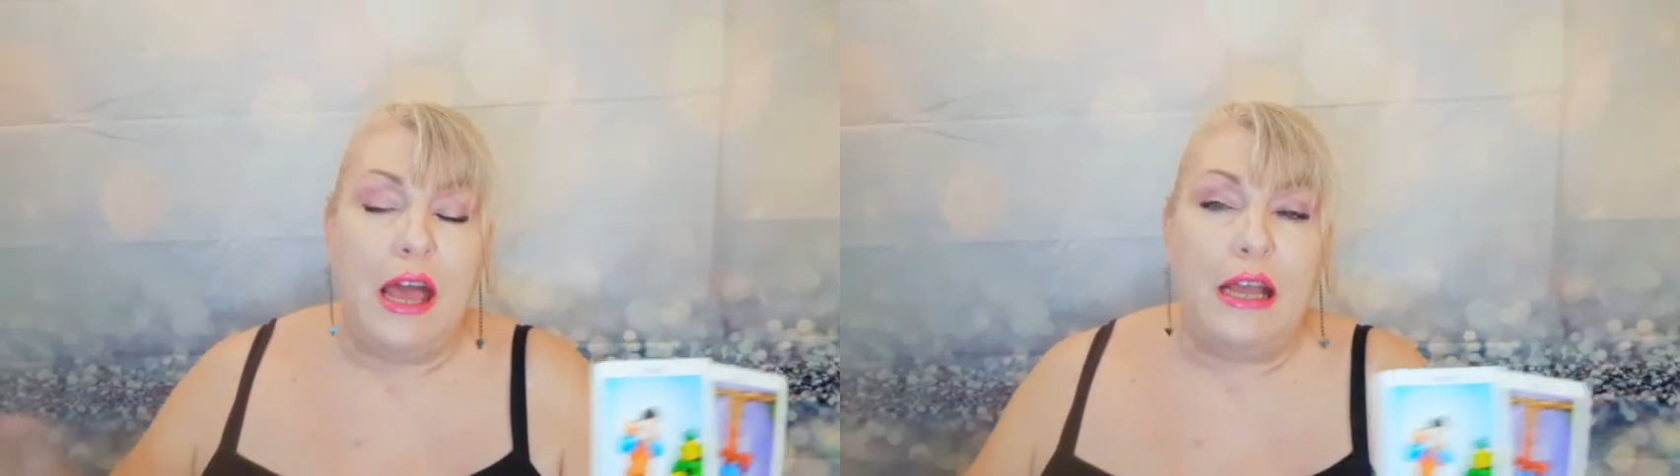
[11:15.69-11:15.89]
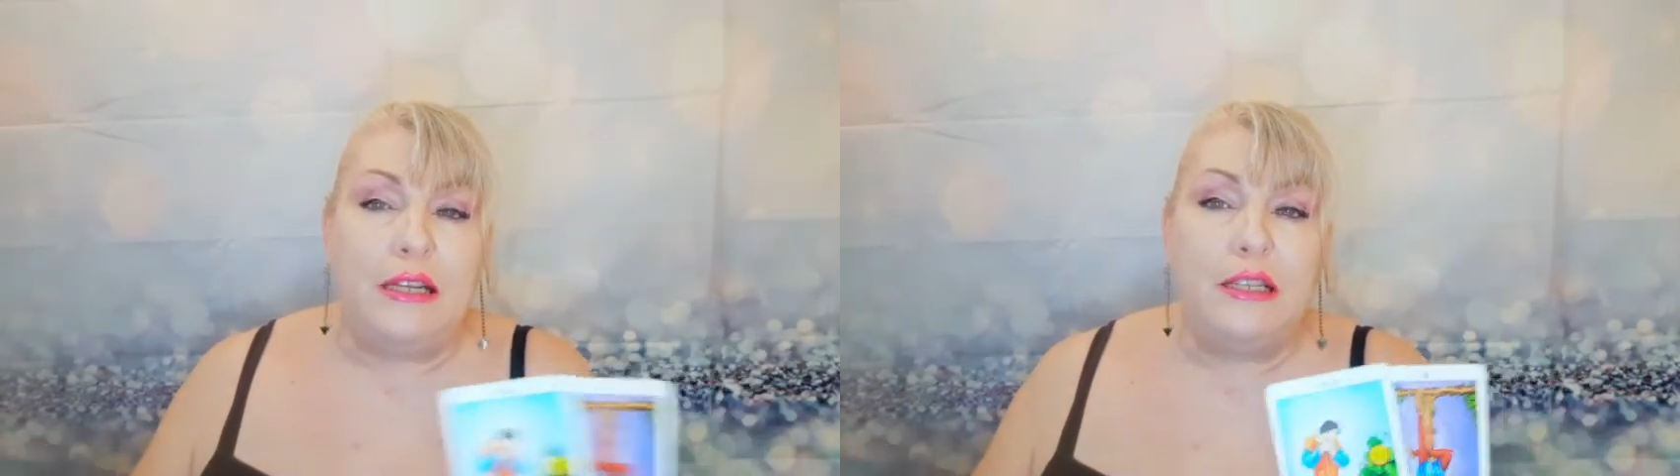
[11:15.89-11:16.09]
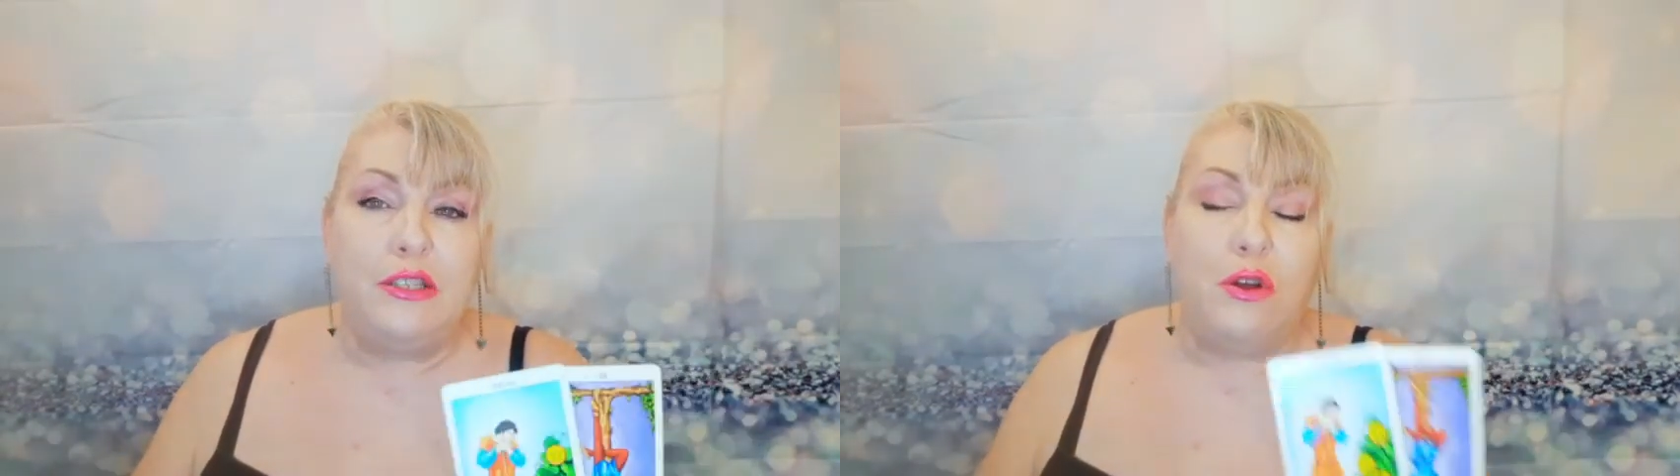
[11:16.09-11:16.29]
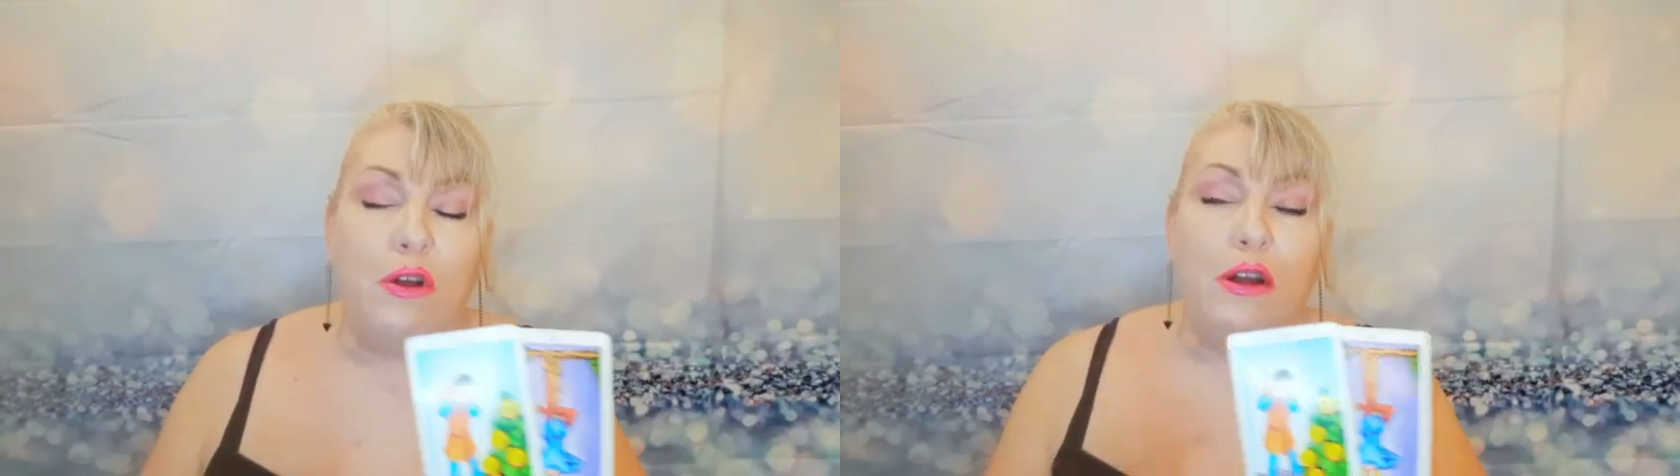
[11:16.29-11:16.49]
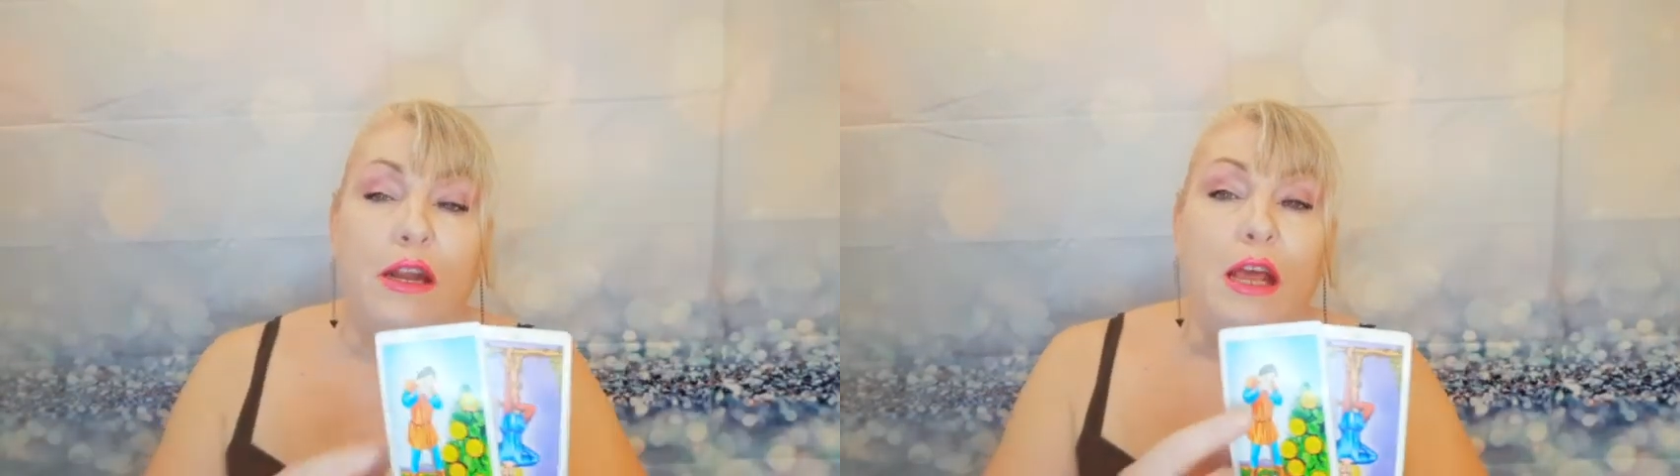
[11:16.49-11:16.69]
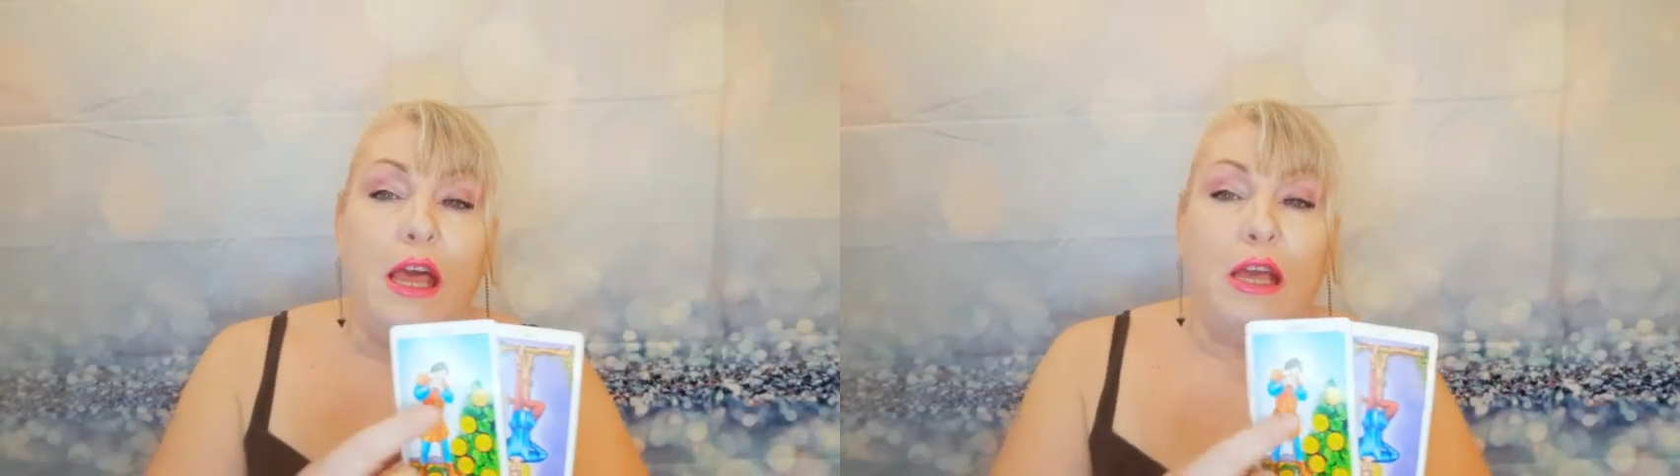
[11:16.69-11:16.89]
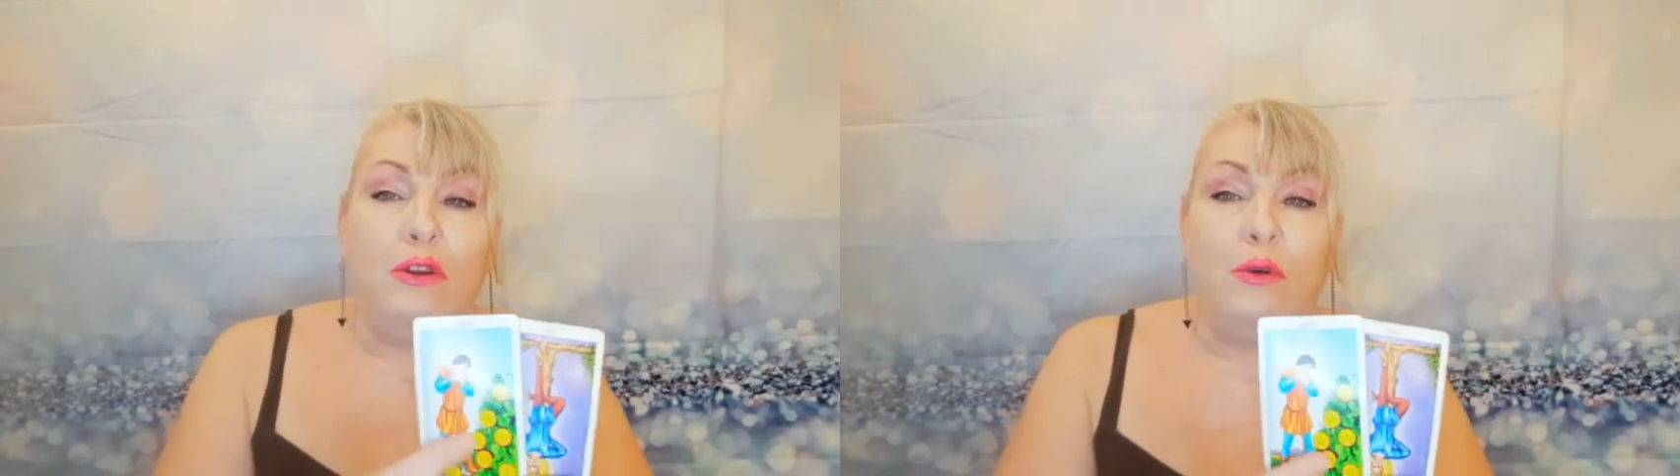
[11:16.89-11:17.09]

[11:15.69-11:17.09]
and discard it in